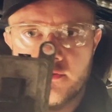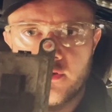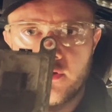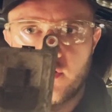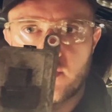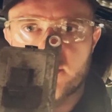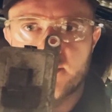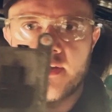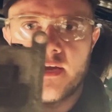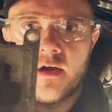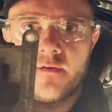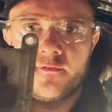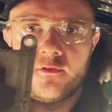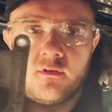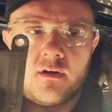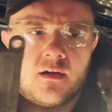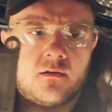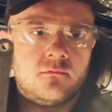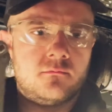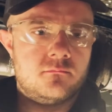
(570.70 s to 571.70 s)
NOx after
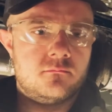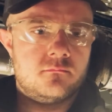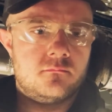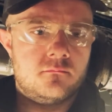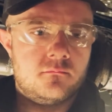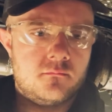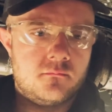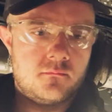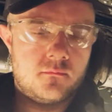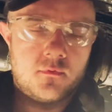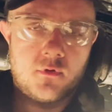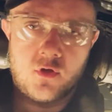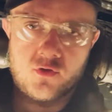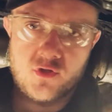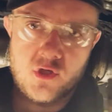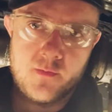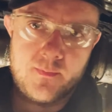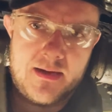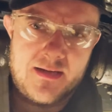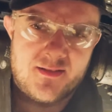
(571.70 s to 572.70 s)
out. Not
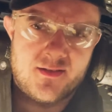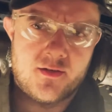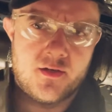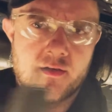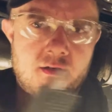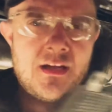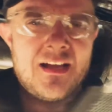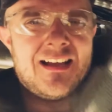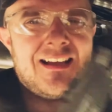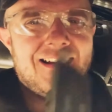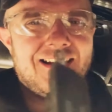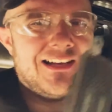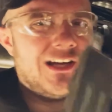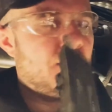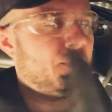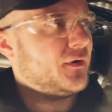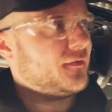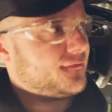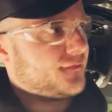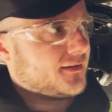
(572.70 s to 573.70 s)
too bad to do. A little
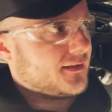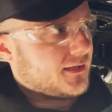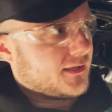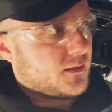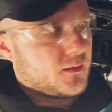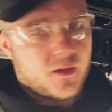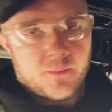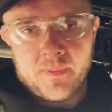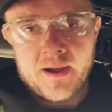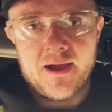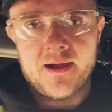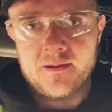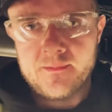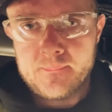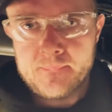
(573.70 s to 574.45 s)
bit fiddly at the back.